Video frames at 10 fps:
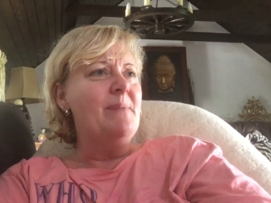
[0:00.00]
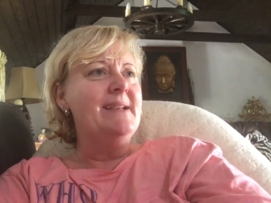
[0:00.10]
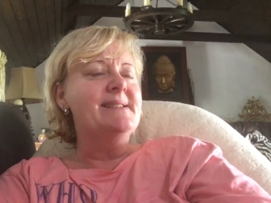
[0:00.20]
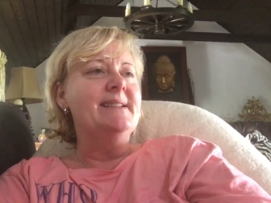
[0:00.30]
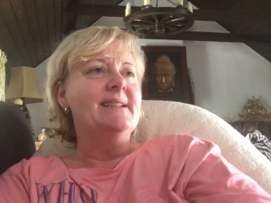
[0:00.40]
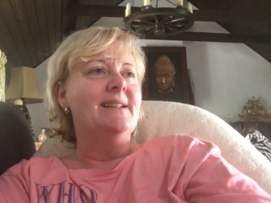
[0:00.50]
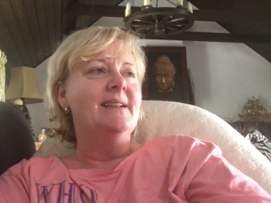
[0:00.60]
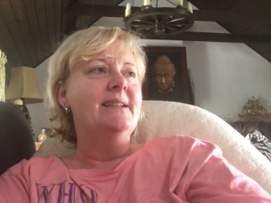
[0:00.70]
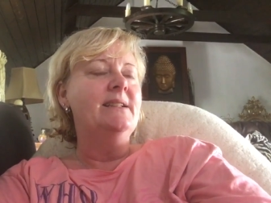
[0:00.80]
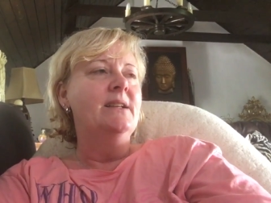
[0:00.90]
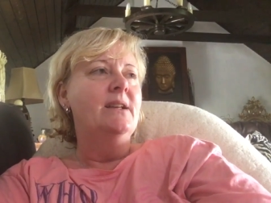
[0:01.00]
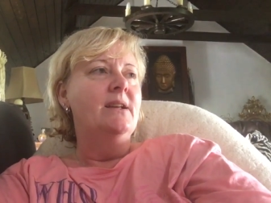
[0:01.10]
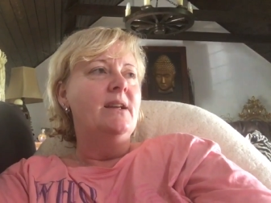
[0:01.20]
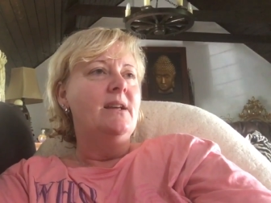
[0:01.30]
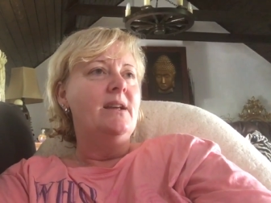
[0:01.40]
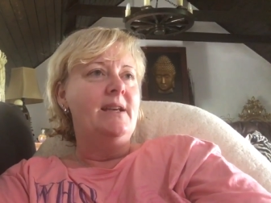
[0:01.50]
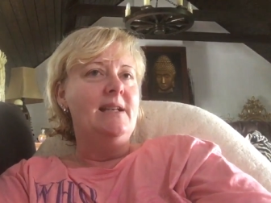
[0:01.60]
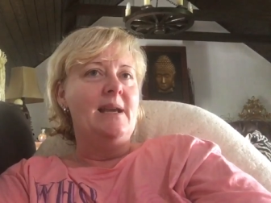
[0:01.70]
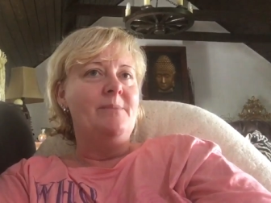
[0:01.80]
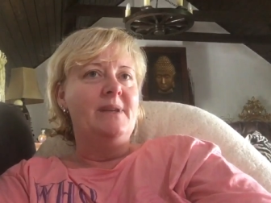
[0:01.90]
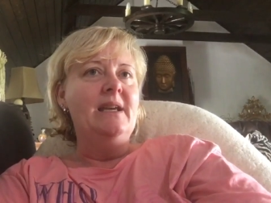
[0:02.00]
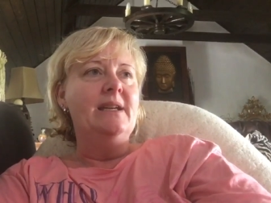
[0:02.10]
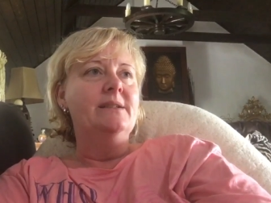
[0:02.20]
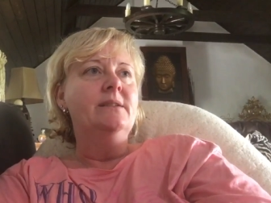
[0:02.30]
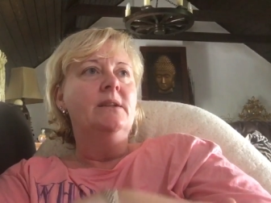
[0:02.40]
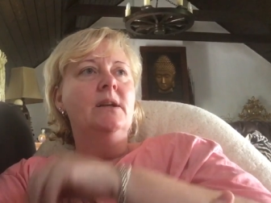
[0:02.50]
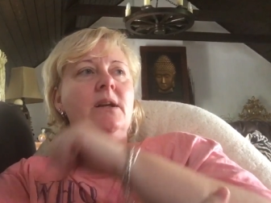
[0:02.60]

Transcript: basically, he let me in.